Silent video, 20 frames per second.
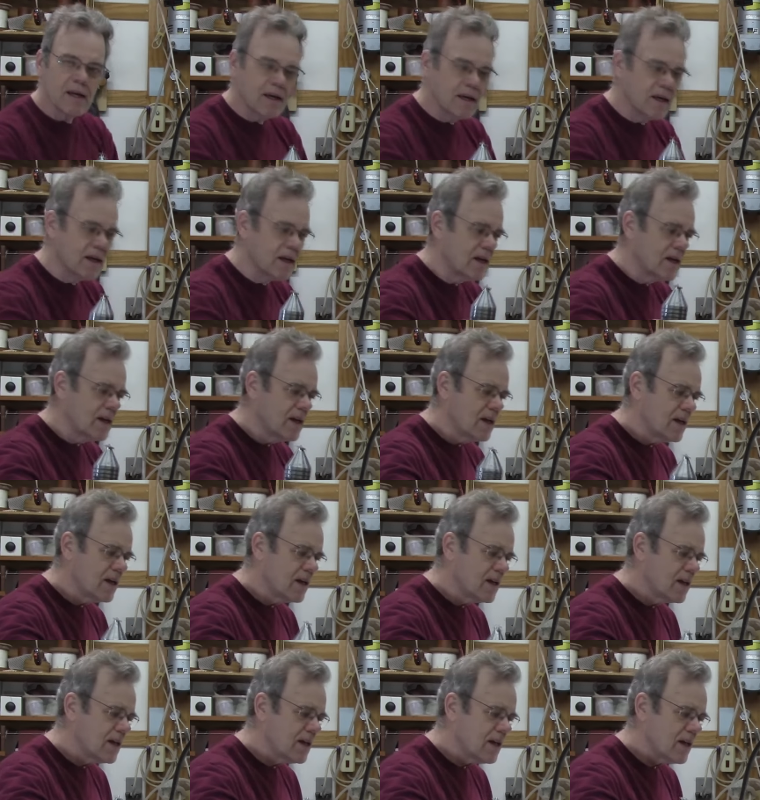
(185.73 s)

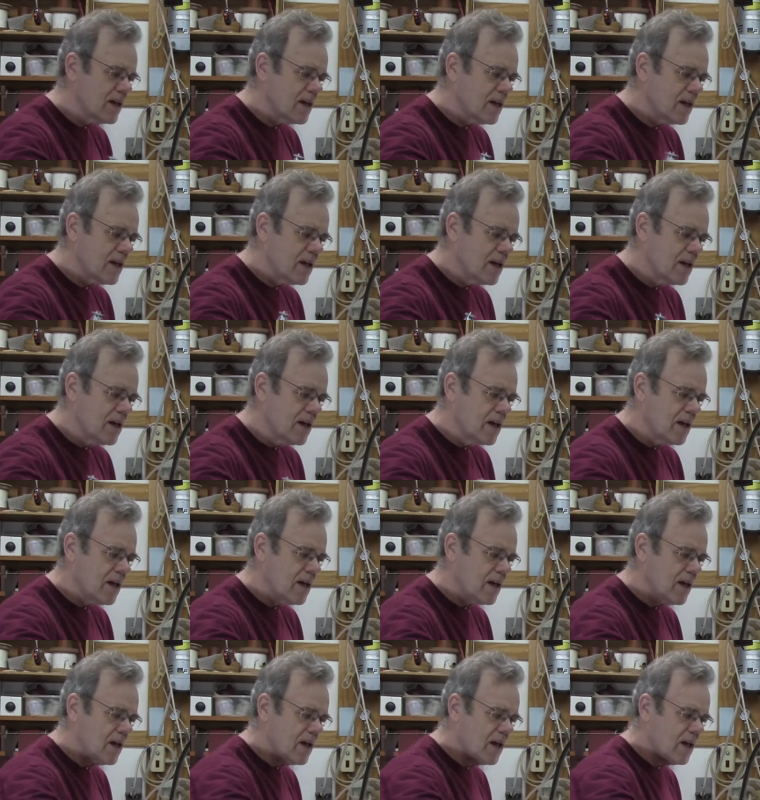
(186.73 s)

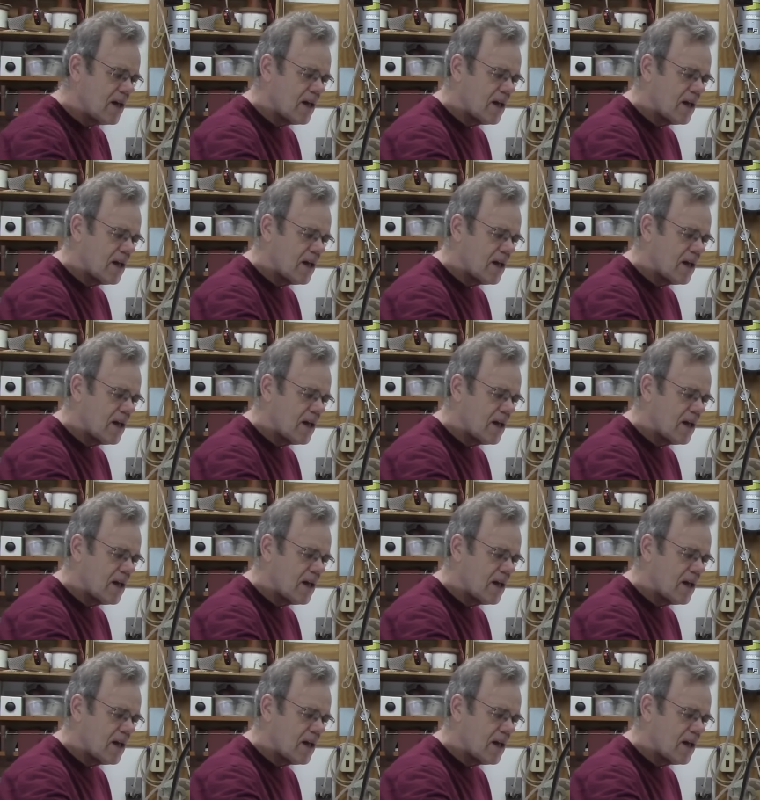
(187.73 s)
(silence)